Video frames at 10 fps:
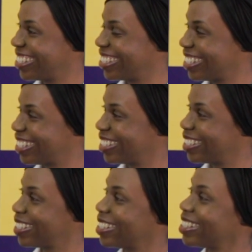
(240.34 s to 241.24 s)

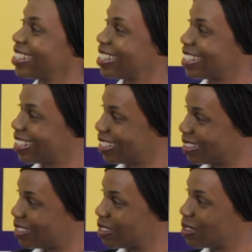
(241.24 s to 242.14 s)

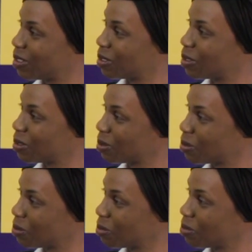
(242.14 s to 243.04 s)

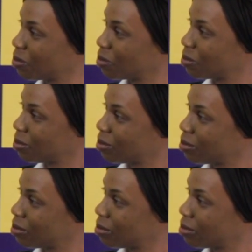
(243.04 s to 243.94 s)
This person isn't speaking.